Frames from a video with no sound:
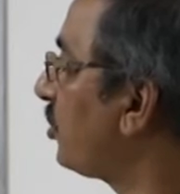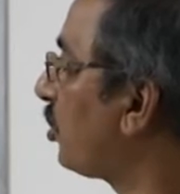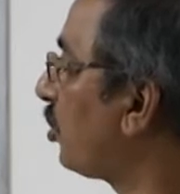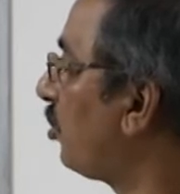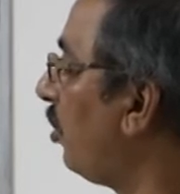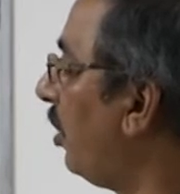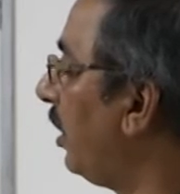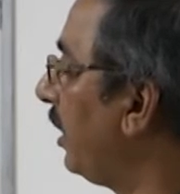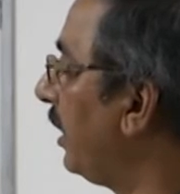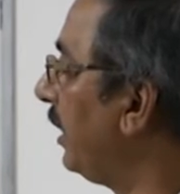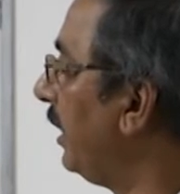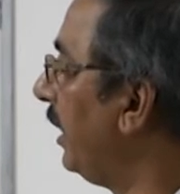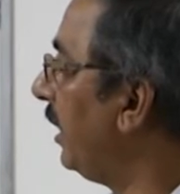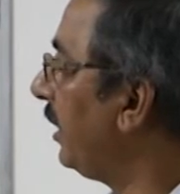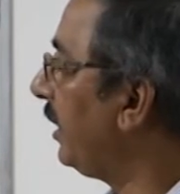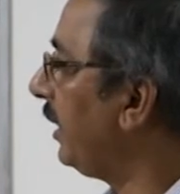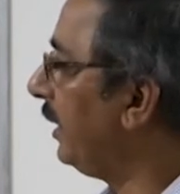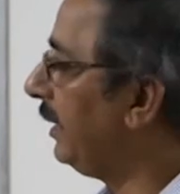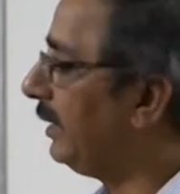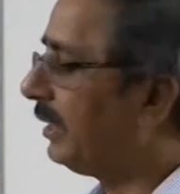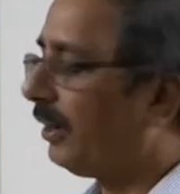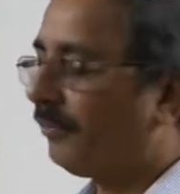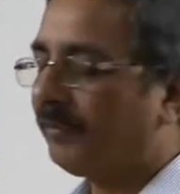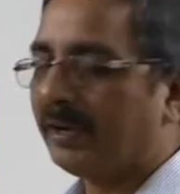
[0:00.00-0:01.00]
coordinate
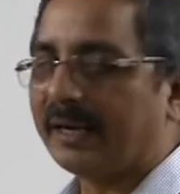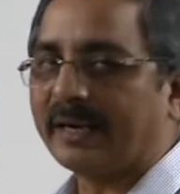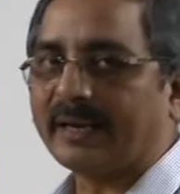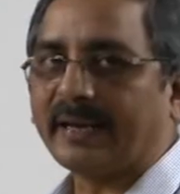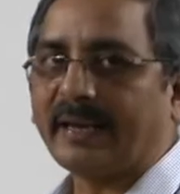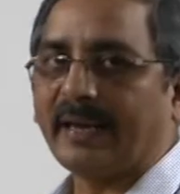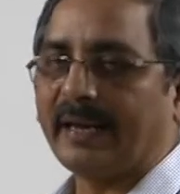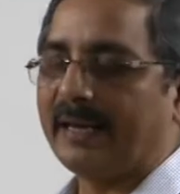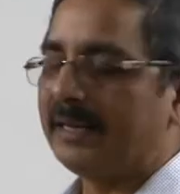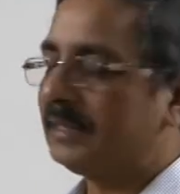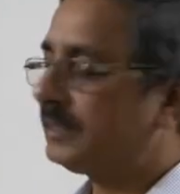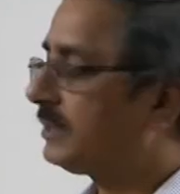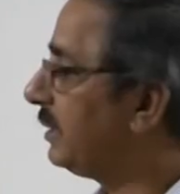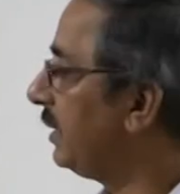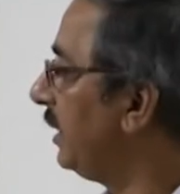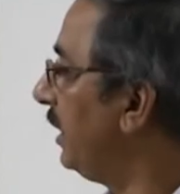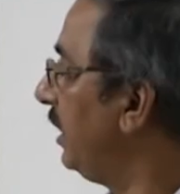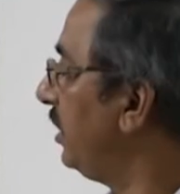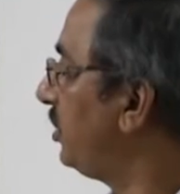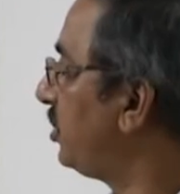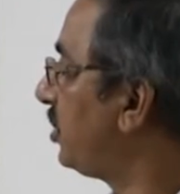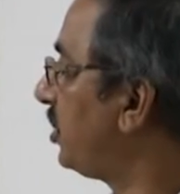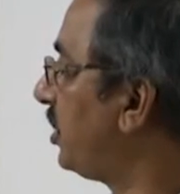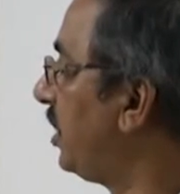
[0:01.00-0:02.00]
in our case
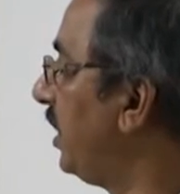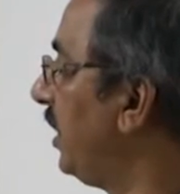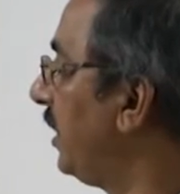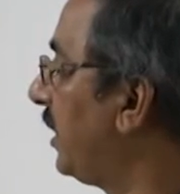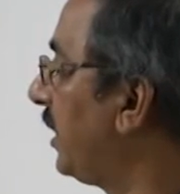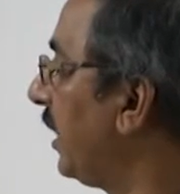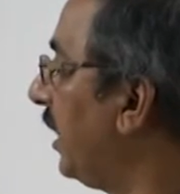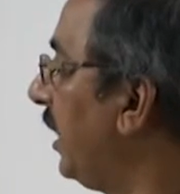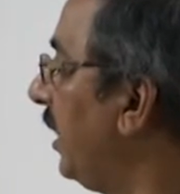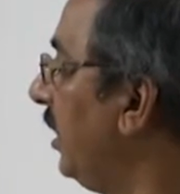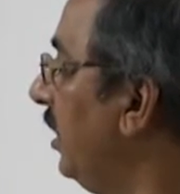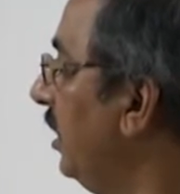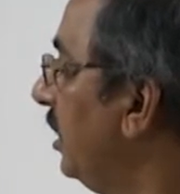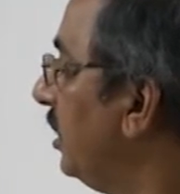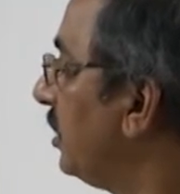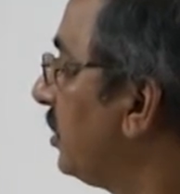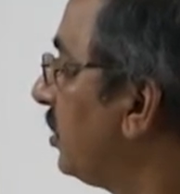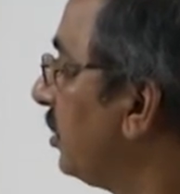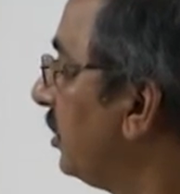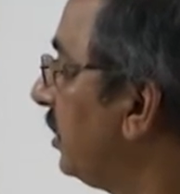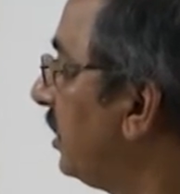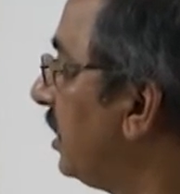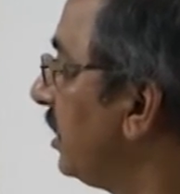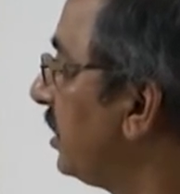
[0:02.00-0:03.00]
is theta.
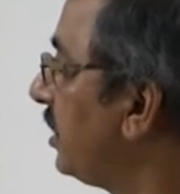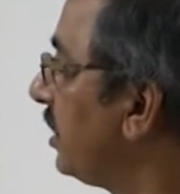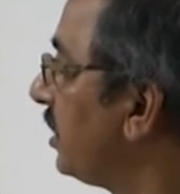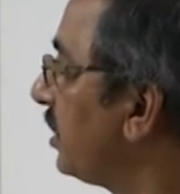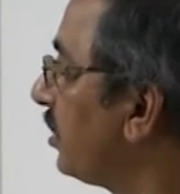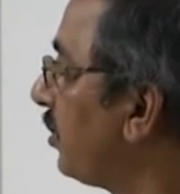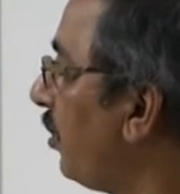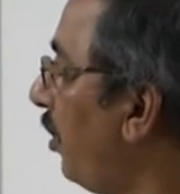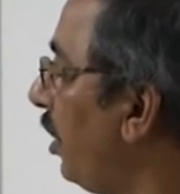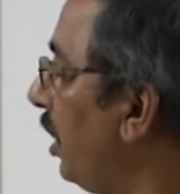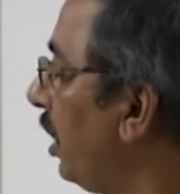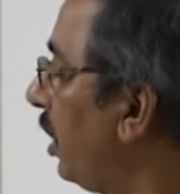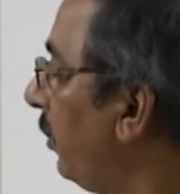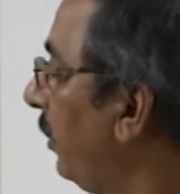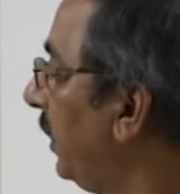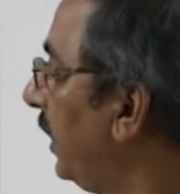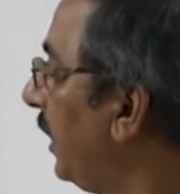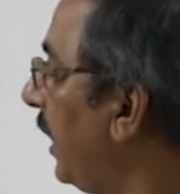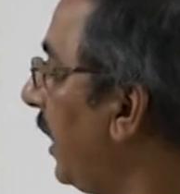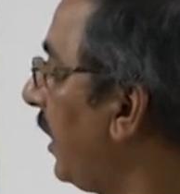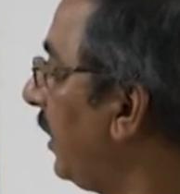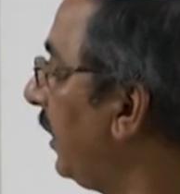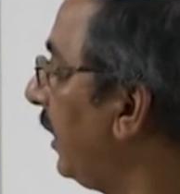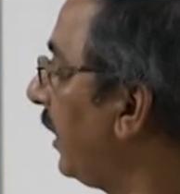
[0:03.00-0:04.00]
So, this is going to be
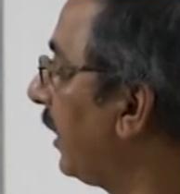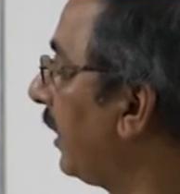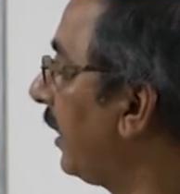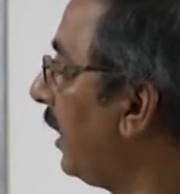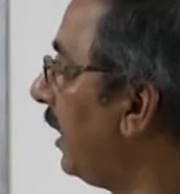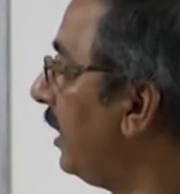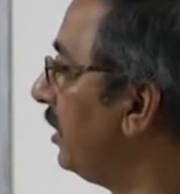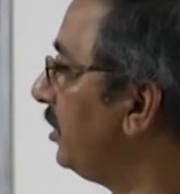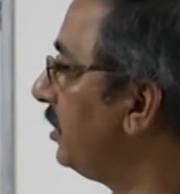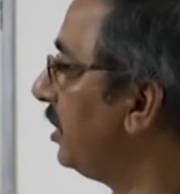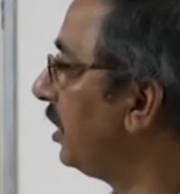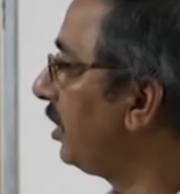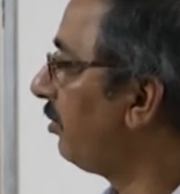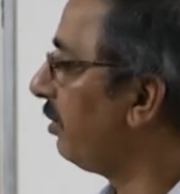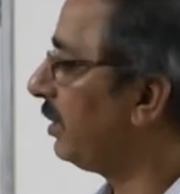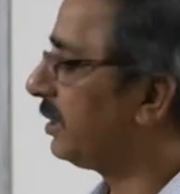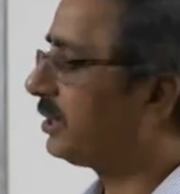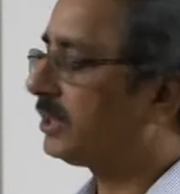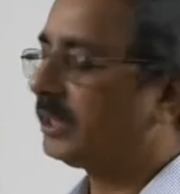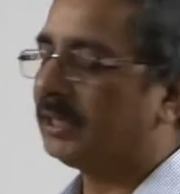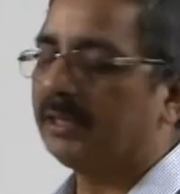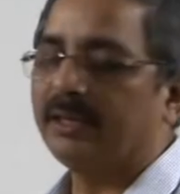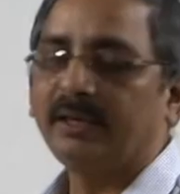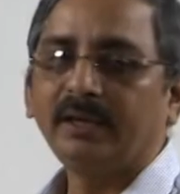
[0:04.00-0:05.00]
the Lagrange
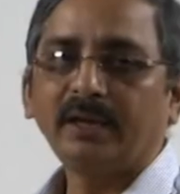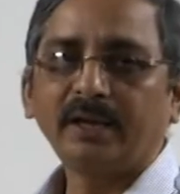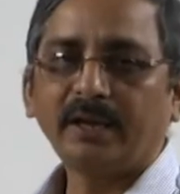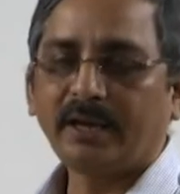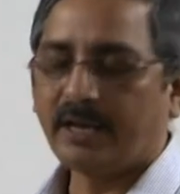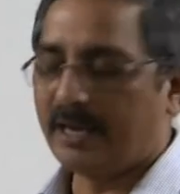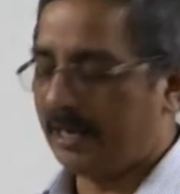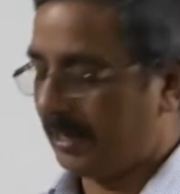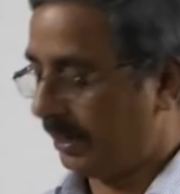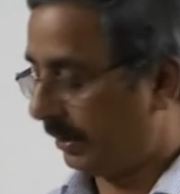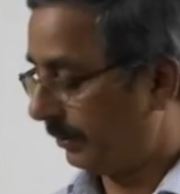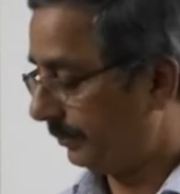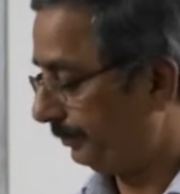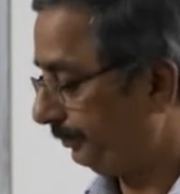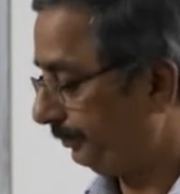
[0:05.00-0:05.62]
equation here.